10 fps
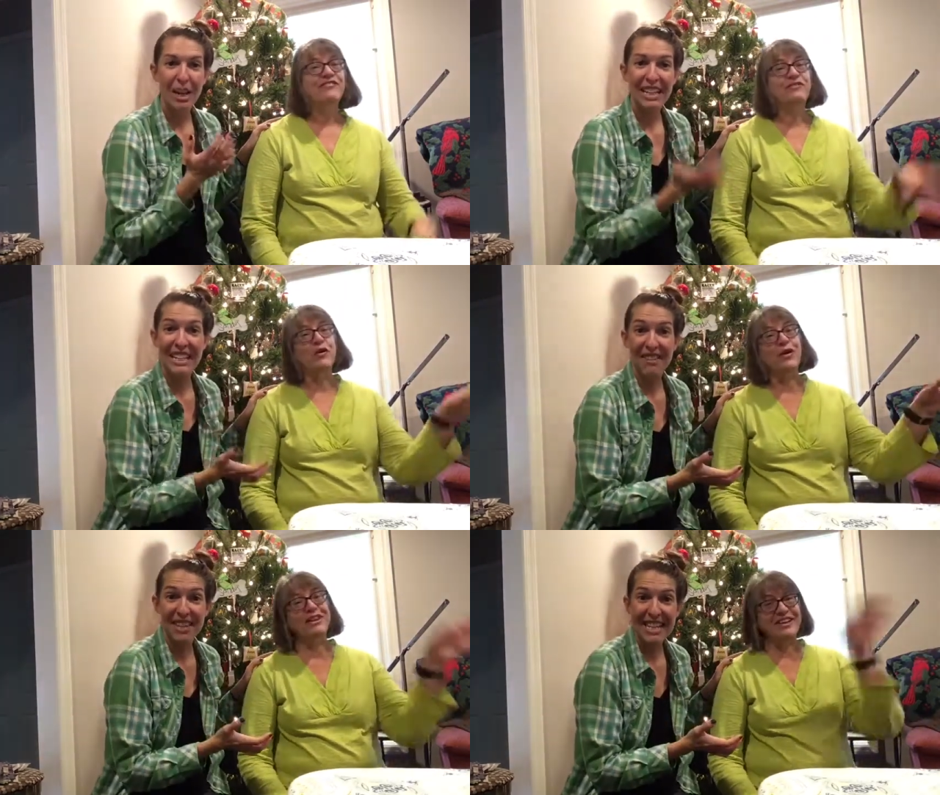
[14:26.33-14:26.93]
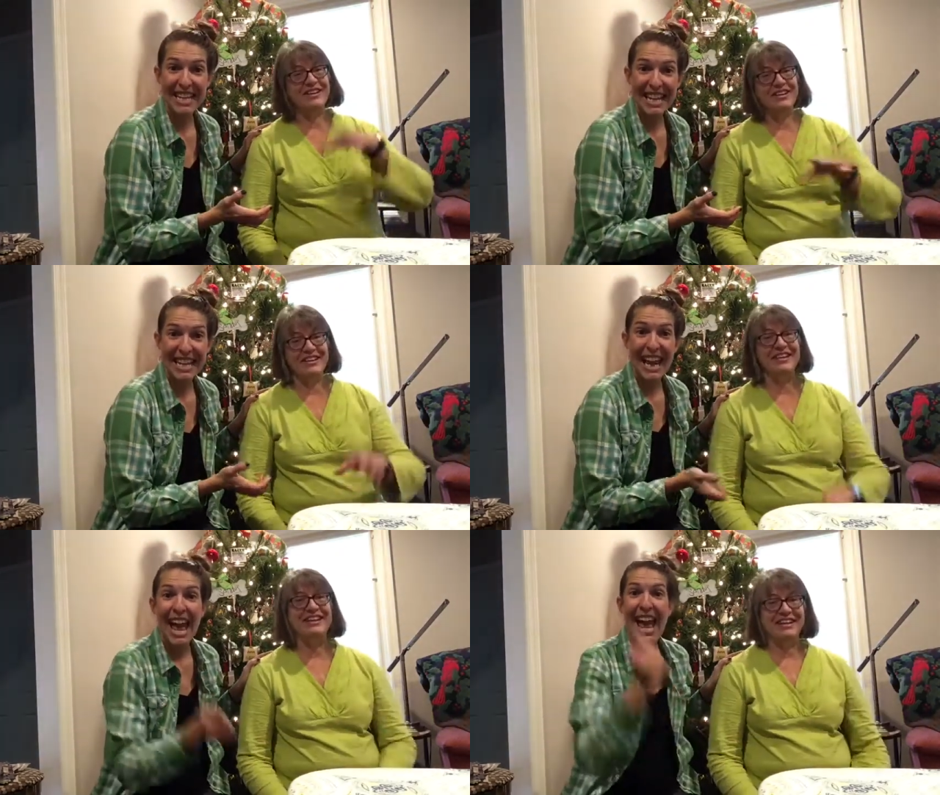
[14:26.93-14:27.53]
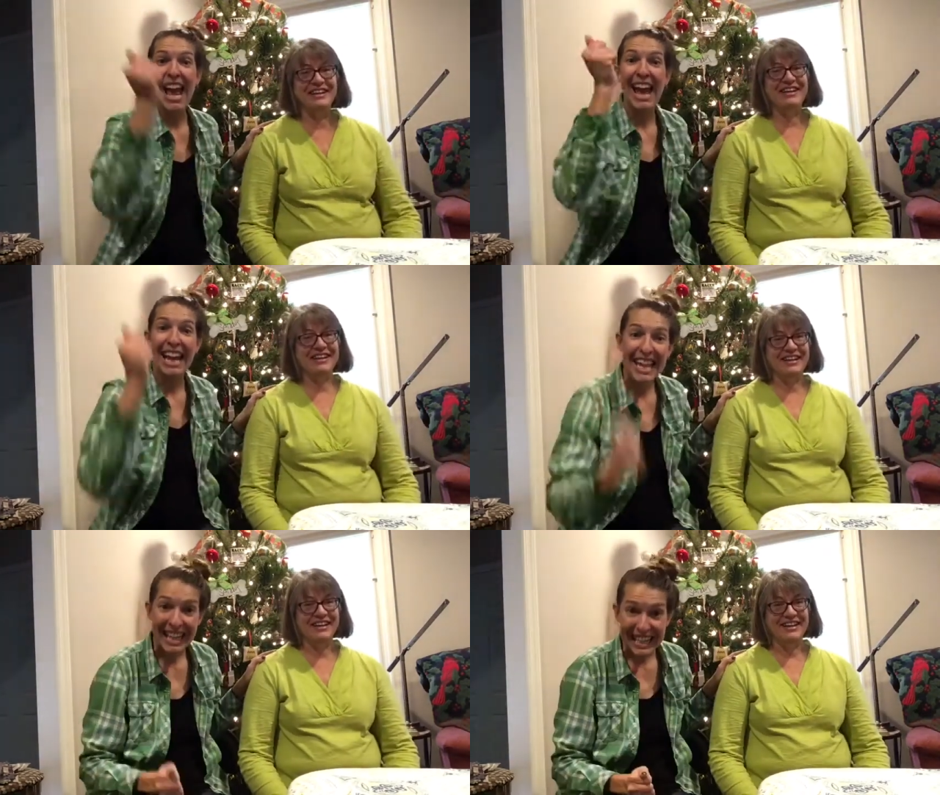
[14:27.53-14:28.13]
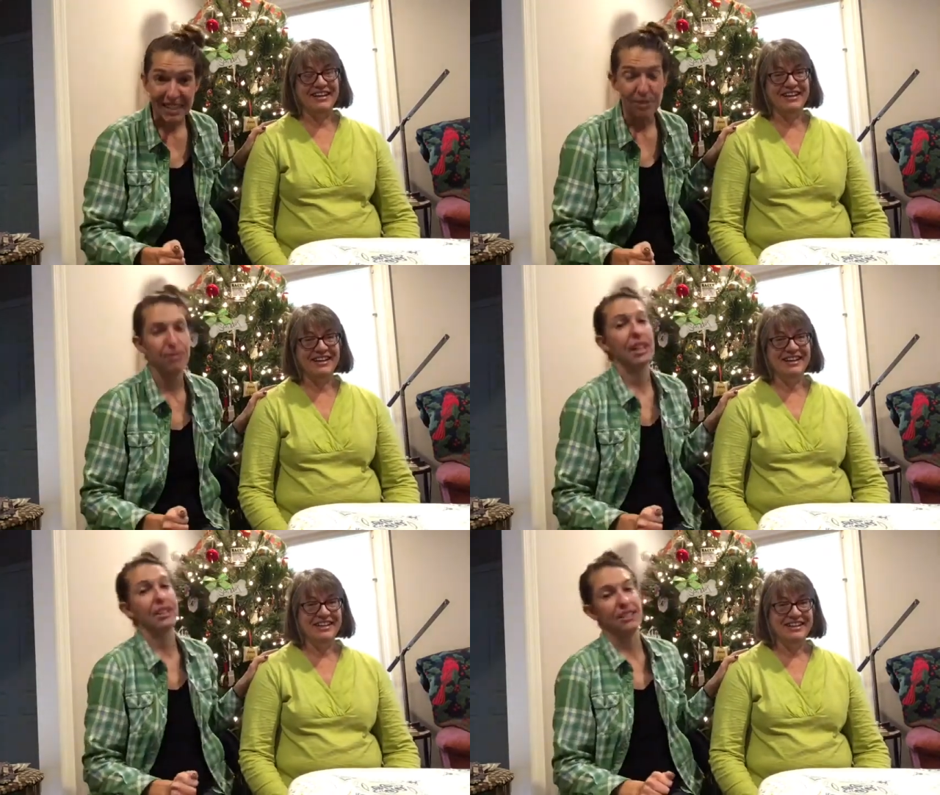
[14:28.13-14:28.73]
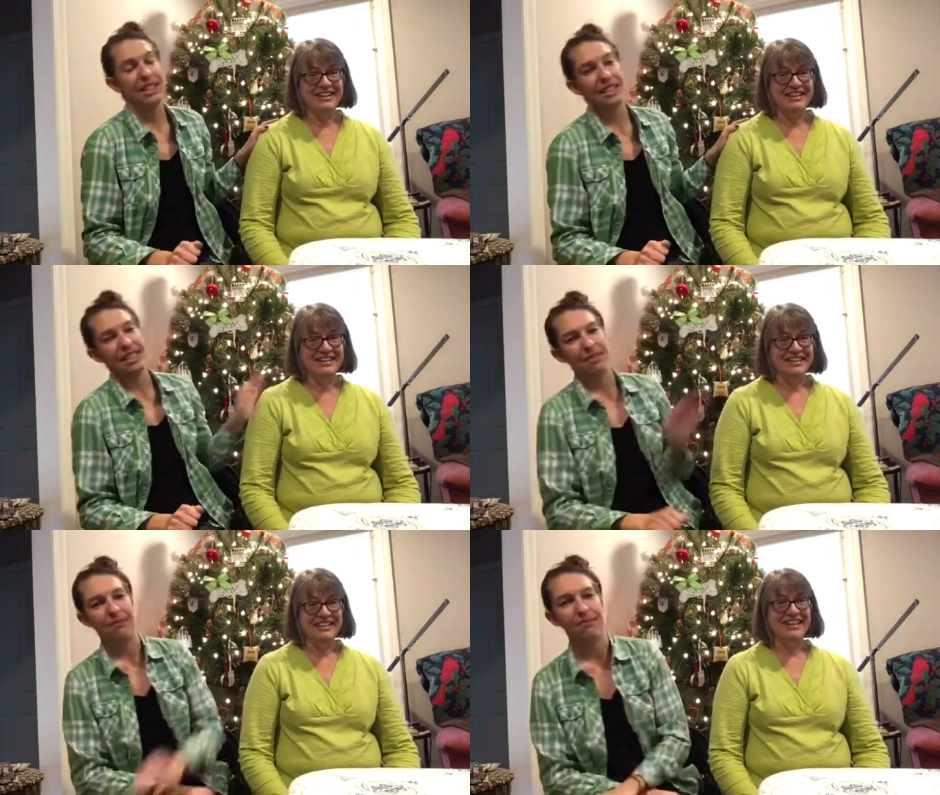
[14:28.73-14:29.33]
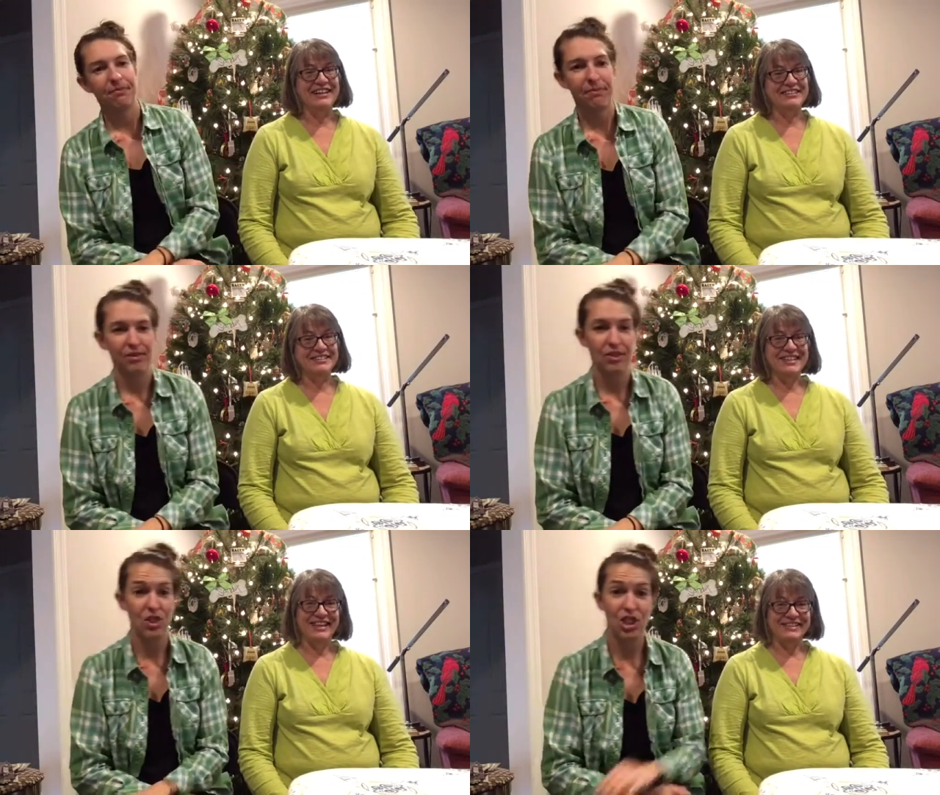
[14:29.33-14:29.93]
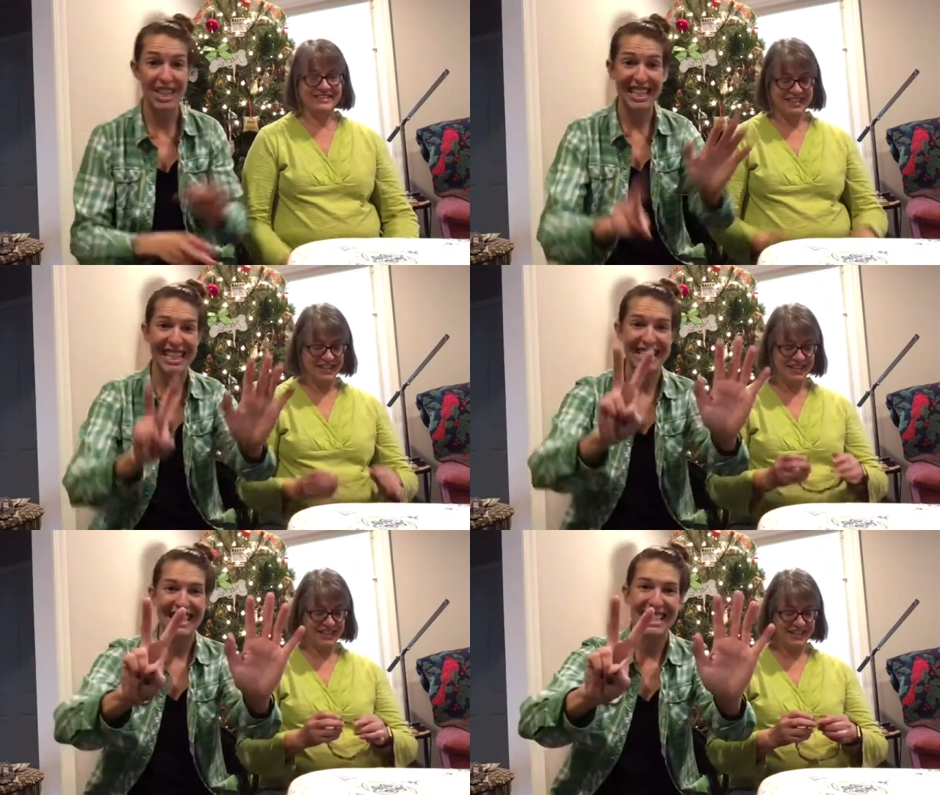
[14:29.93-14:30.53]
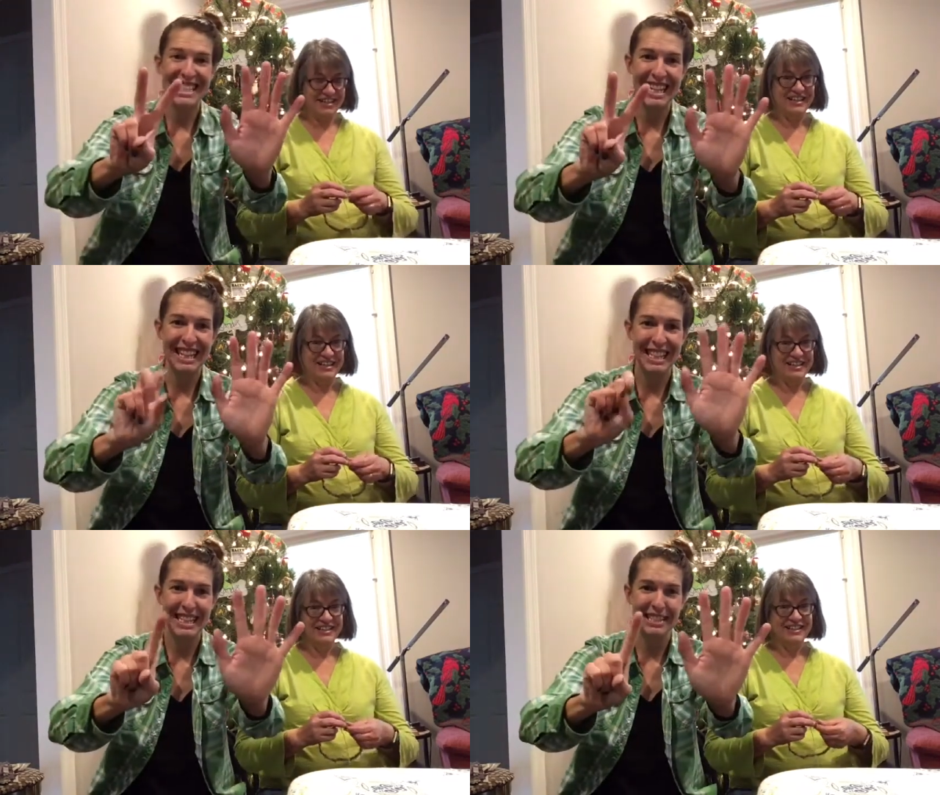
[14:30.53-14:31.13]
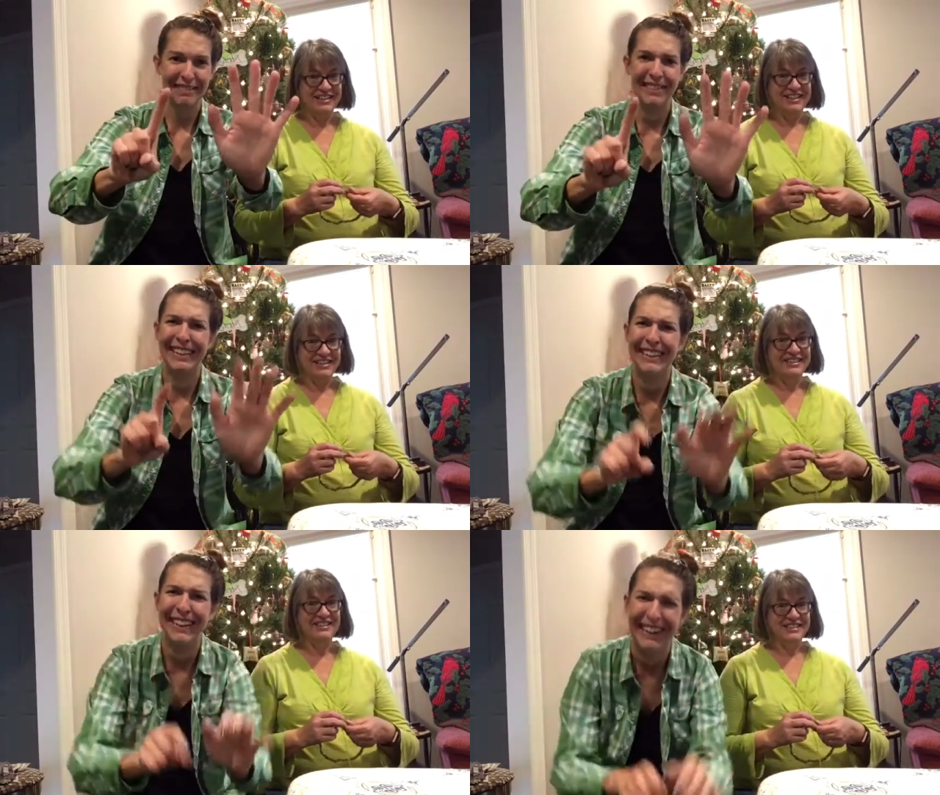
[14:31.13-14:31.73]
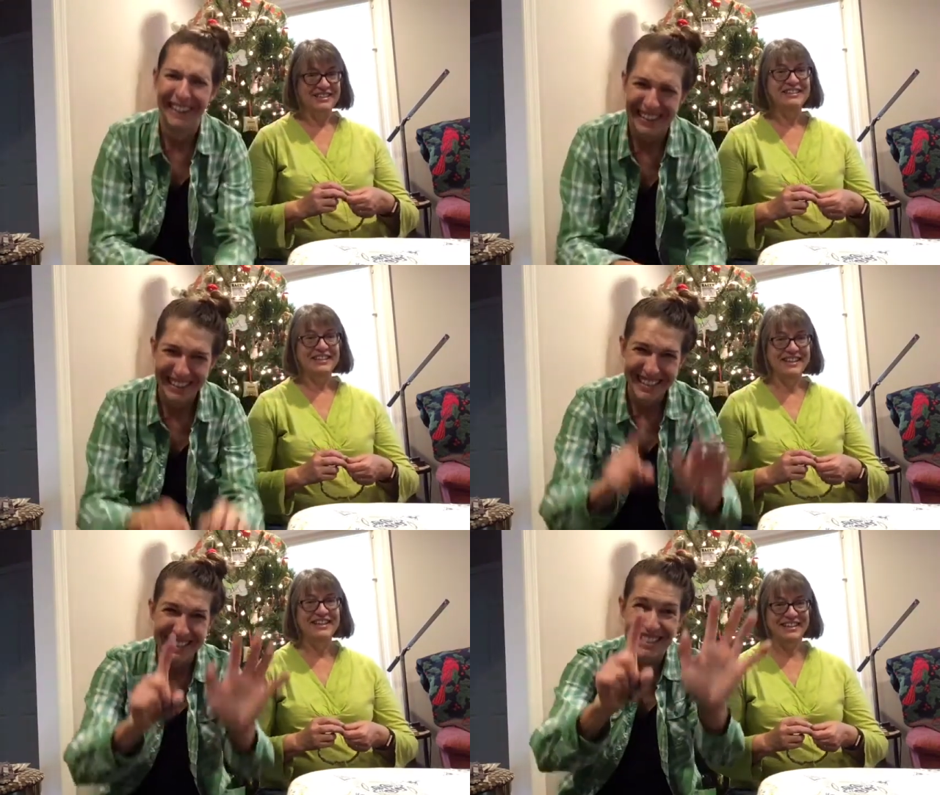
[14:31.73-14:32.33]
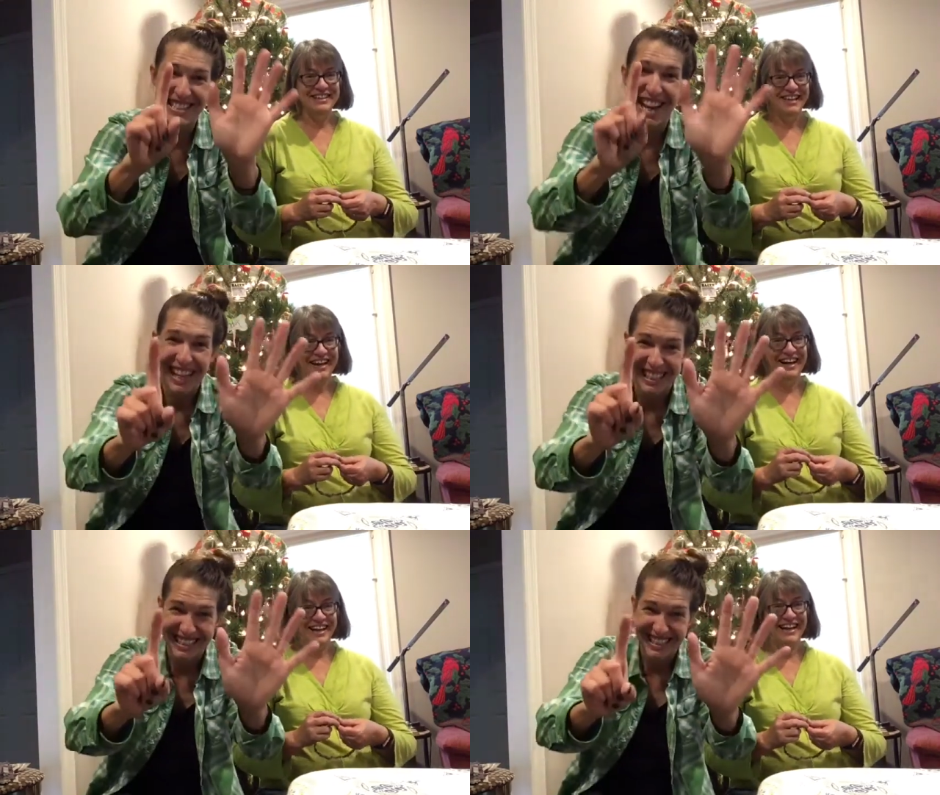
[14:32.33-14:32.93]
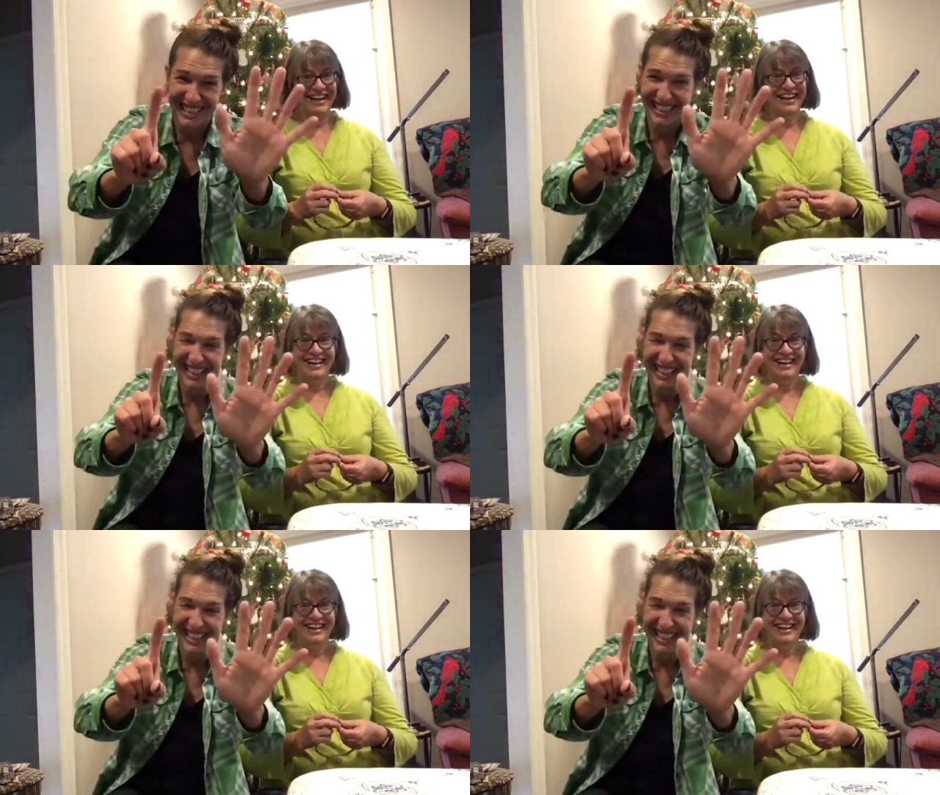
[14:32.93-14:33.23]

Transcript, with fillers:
Speaker 1: week seventeen the... and regular season. Yes, yes. She's gonna get six, six